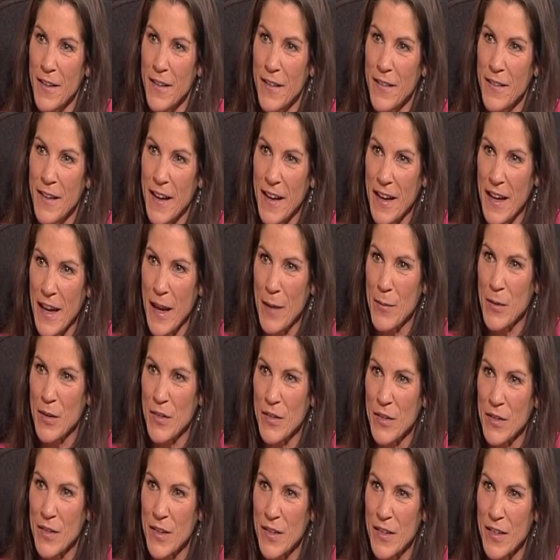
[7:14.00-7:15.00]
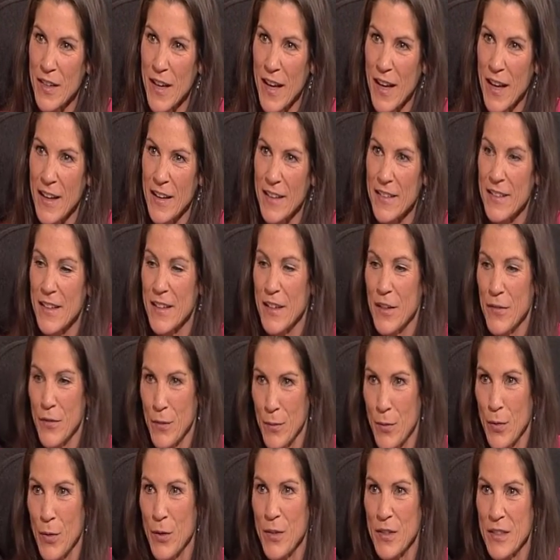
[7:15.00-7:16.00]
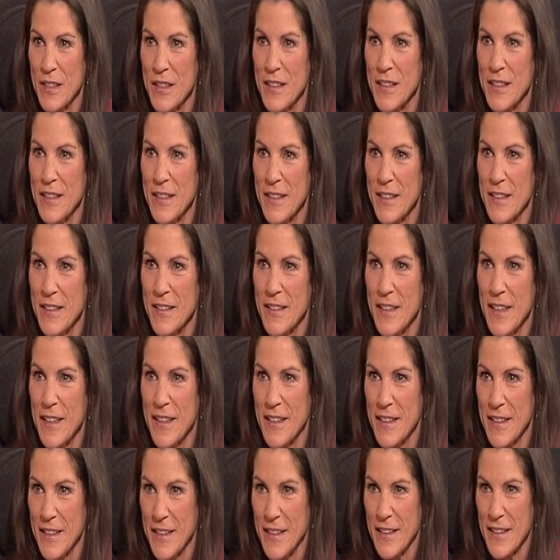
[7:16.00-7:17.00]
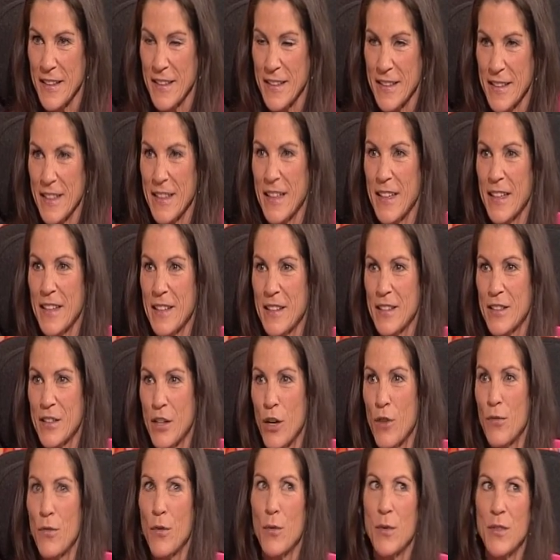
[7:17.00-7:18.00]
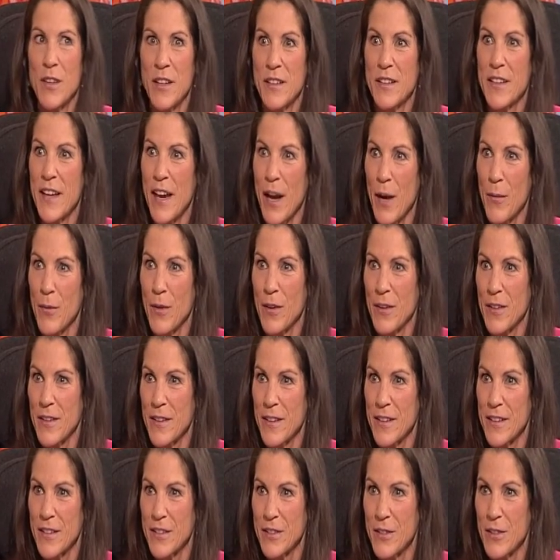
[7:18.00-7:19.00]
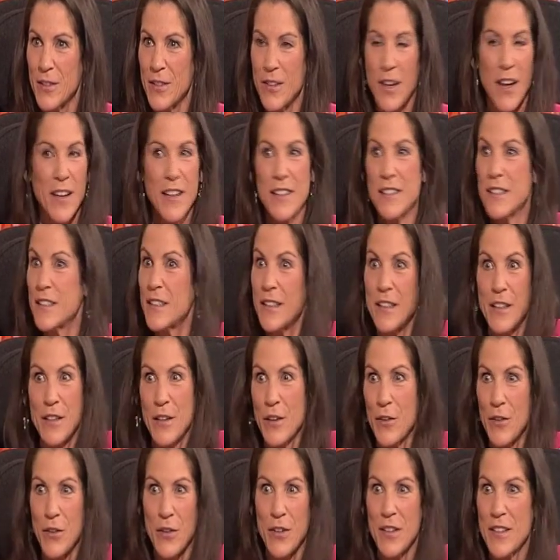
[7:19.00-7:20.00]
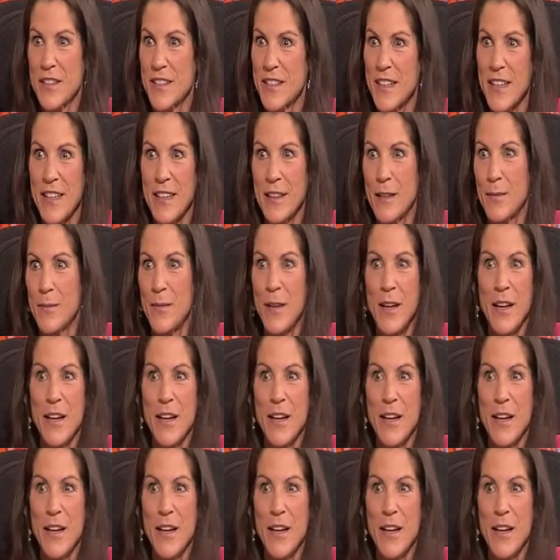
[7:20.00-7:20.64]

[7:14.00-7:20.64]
they came into the set is a different person than it is sitting in the sofa when the camera is turned on. It's, you know, you can see them